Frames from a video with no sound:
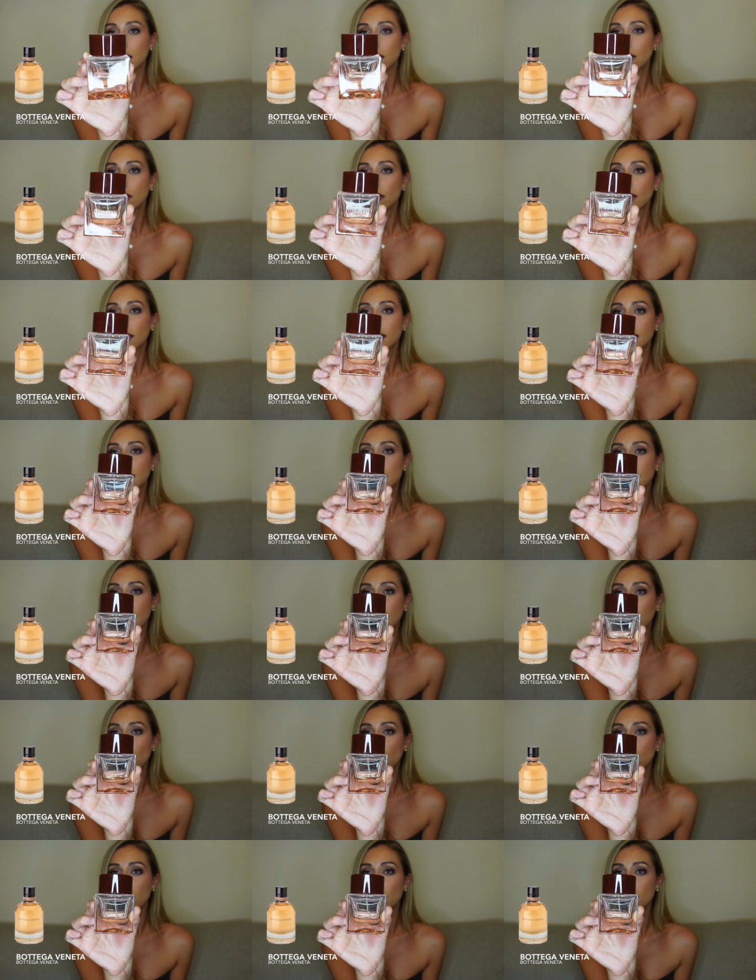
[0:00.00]
look, it's
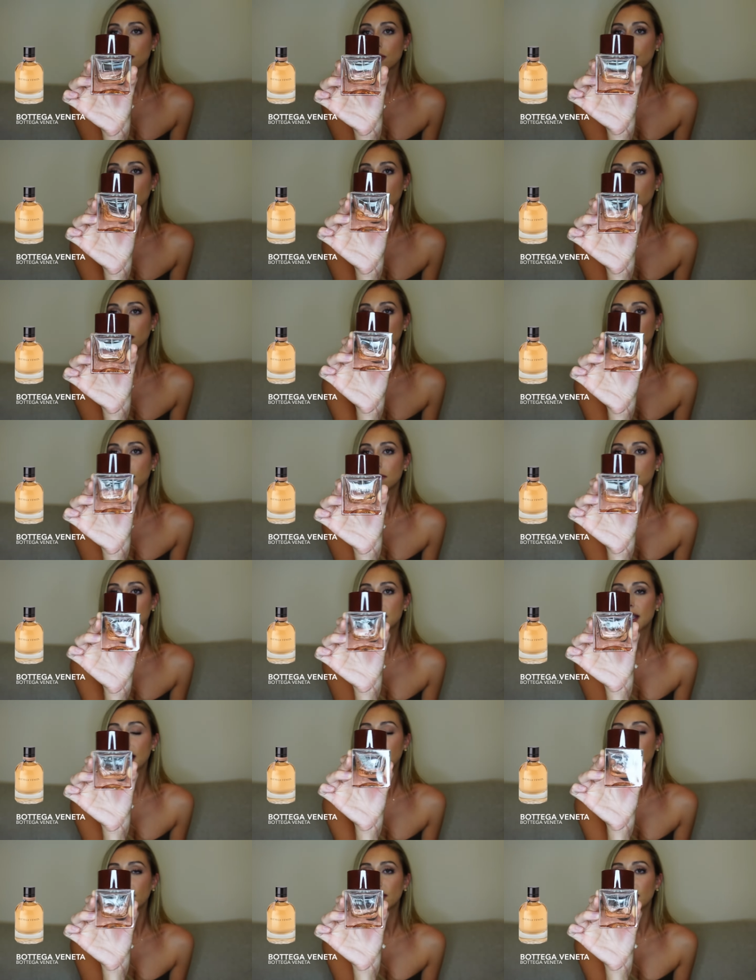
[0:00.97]
like almost gone.
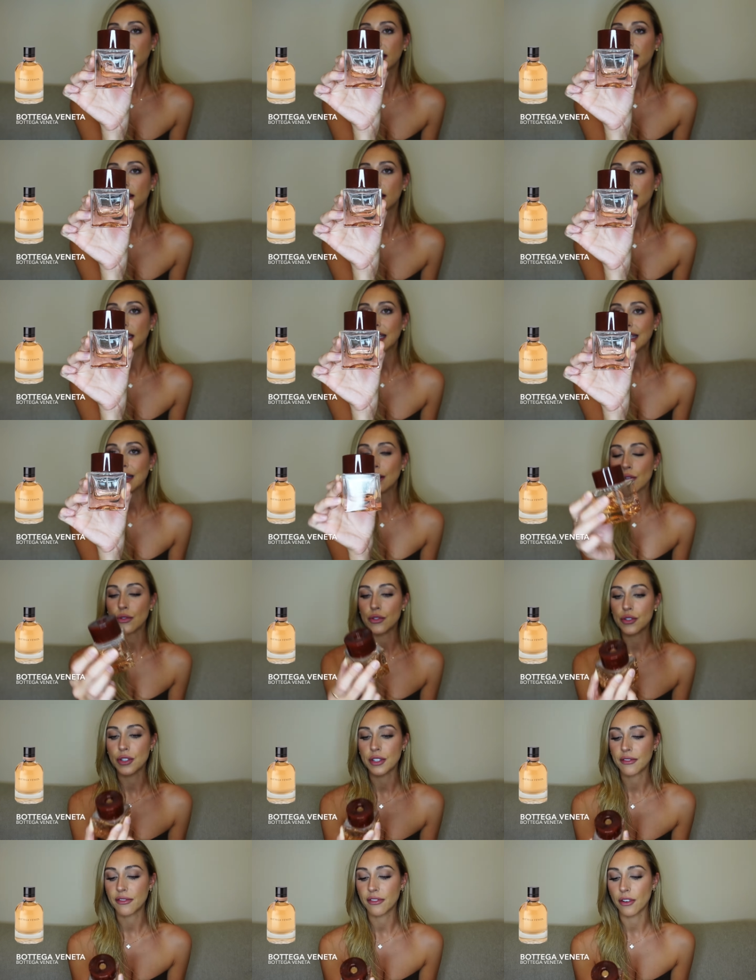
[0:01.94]
Bottega Veneta
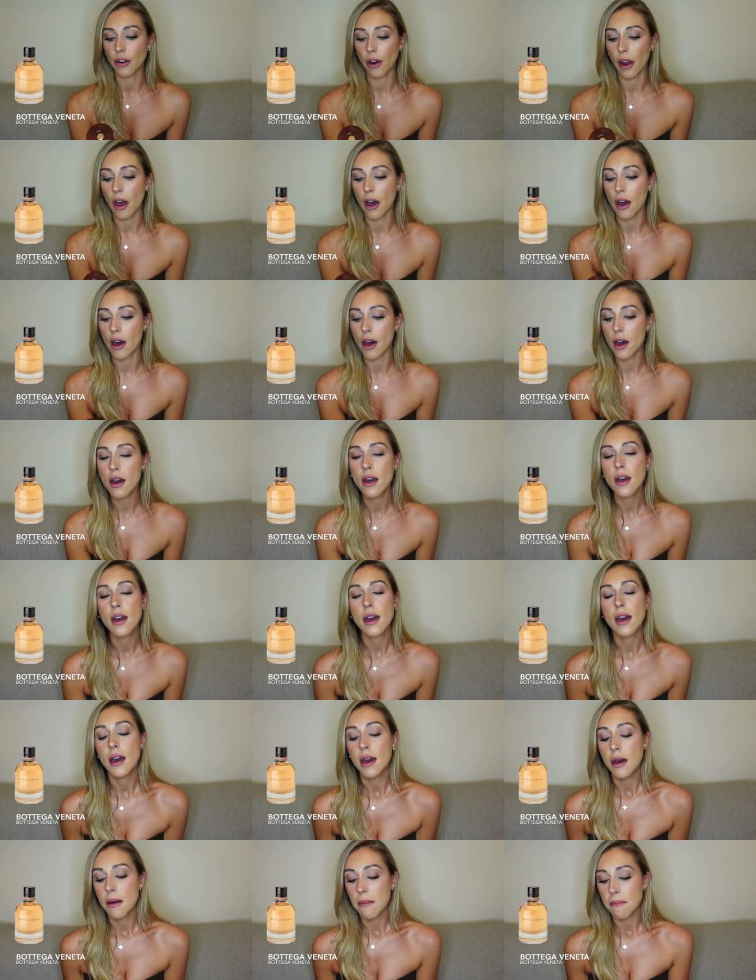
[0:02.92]
Illusion for Her,
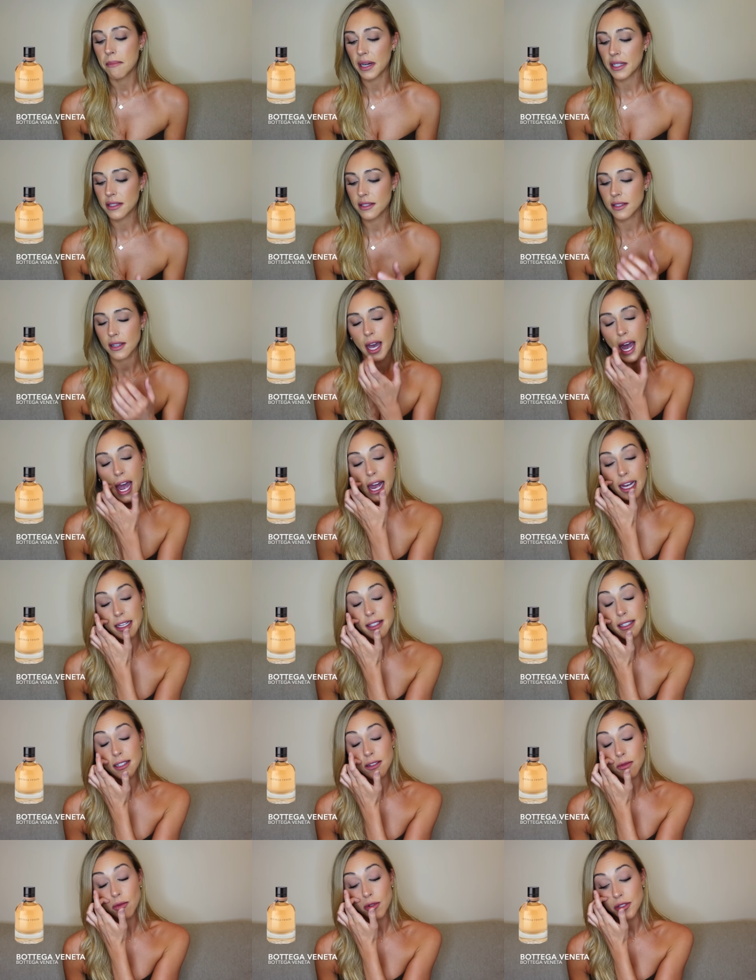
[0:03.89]
but I
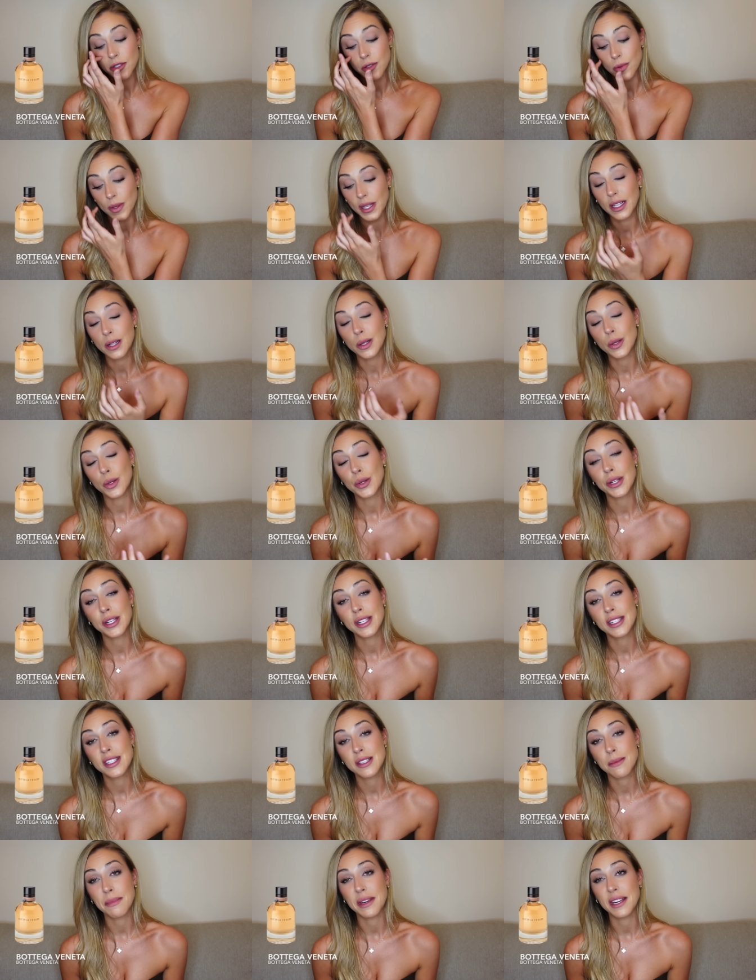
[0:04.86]
didn't want to include
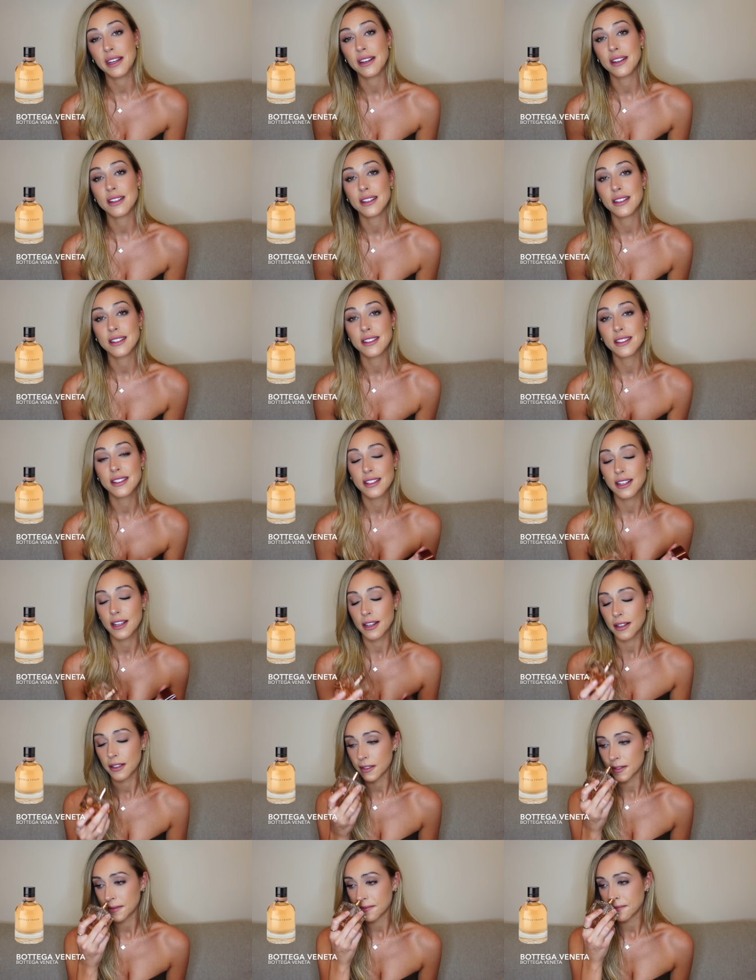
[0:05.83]
it because